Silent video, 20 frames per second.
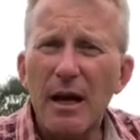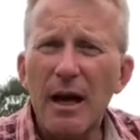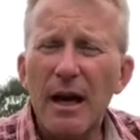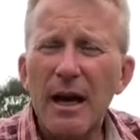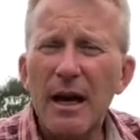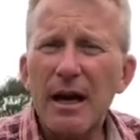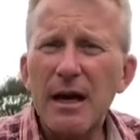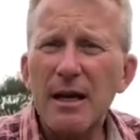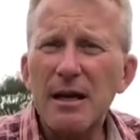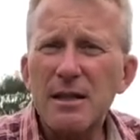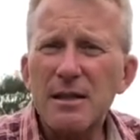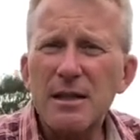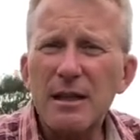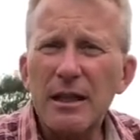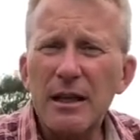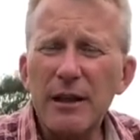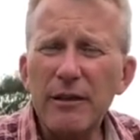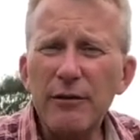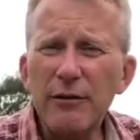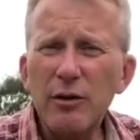And
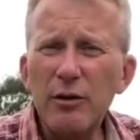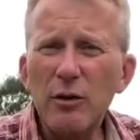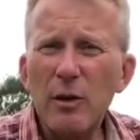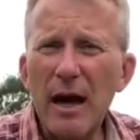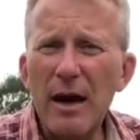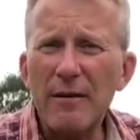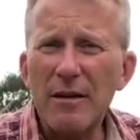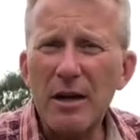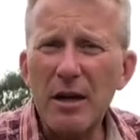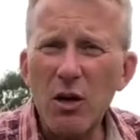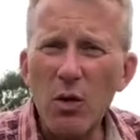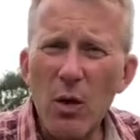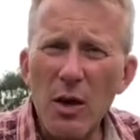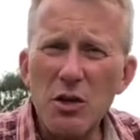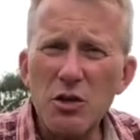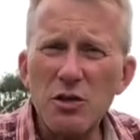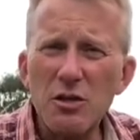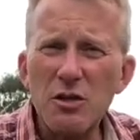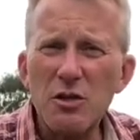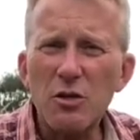if you have any
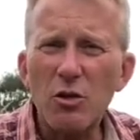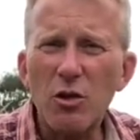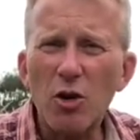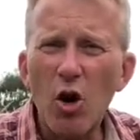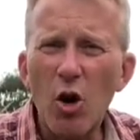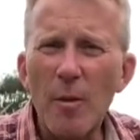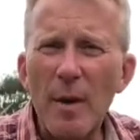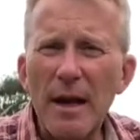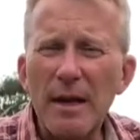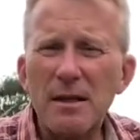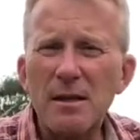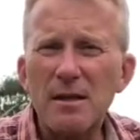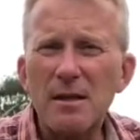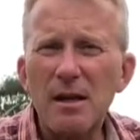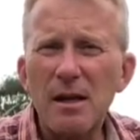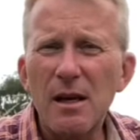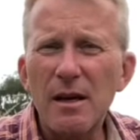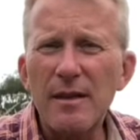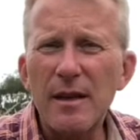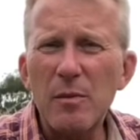questions or comments,
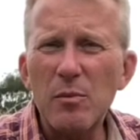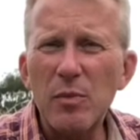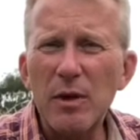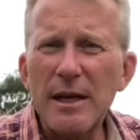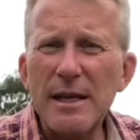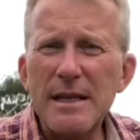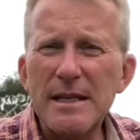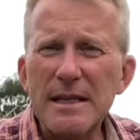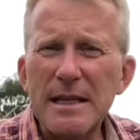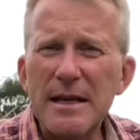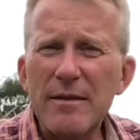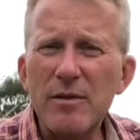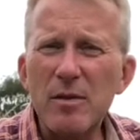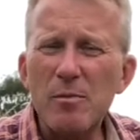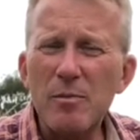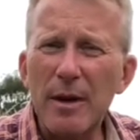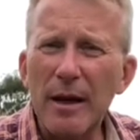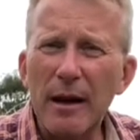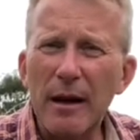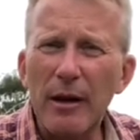then please leave them
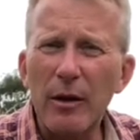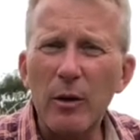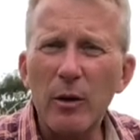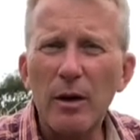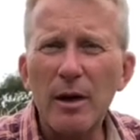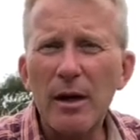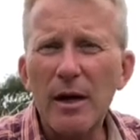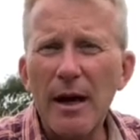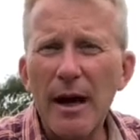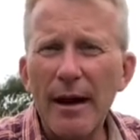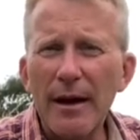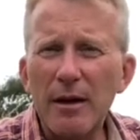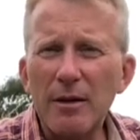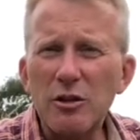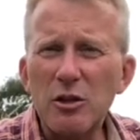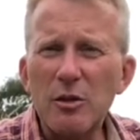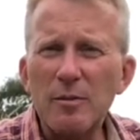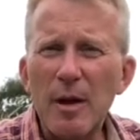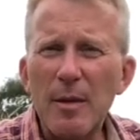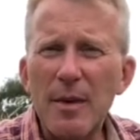below and I'll
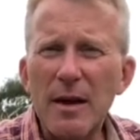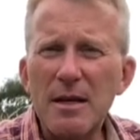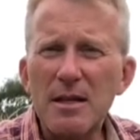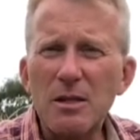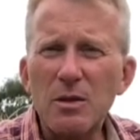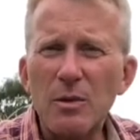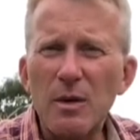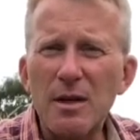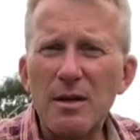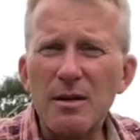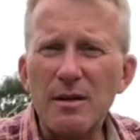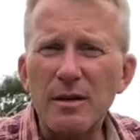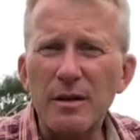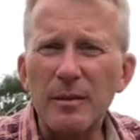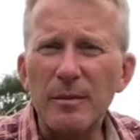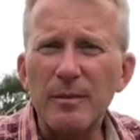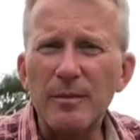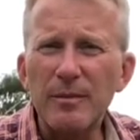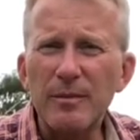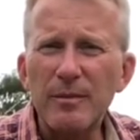do my best to answer them.
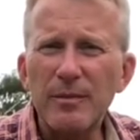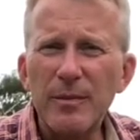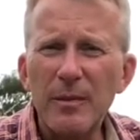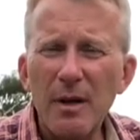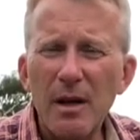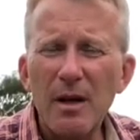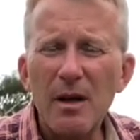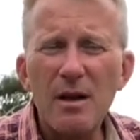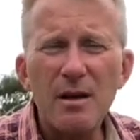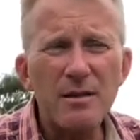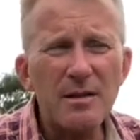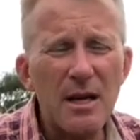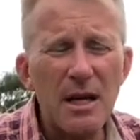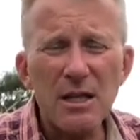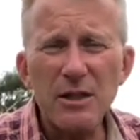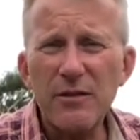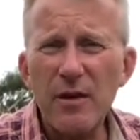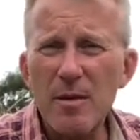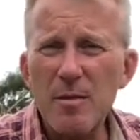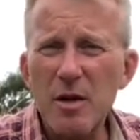
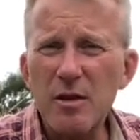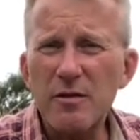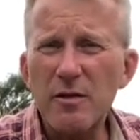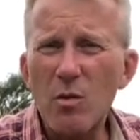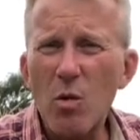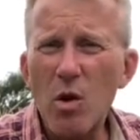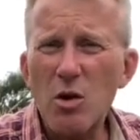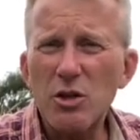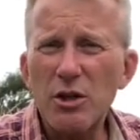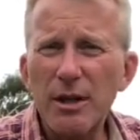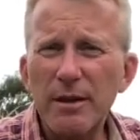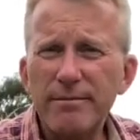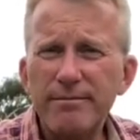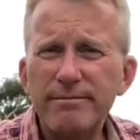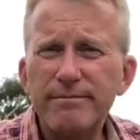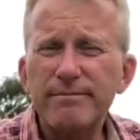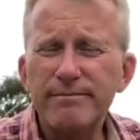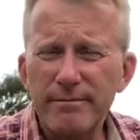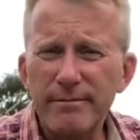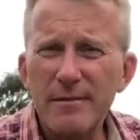Thanks very much for watching.
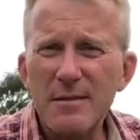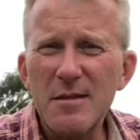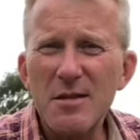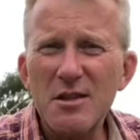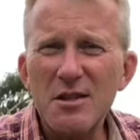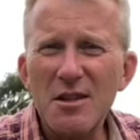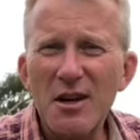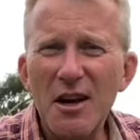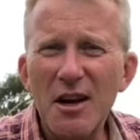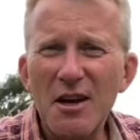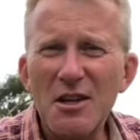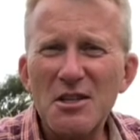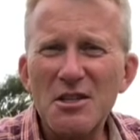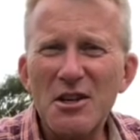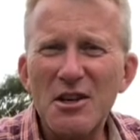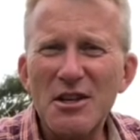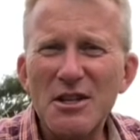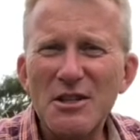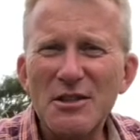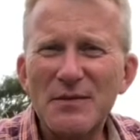Tight lines,
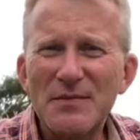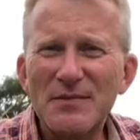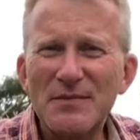guys.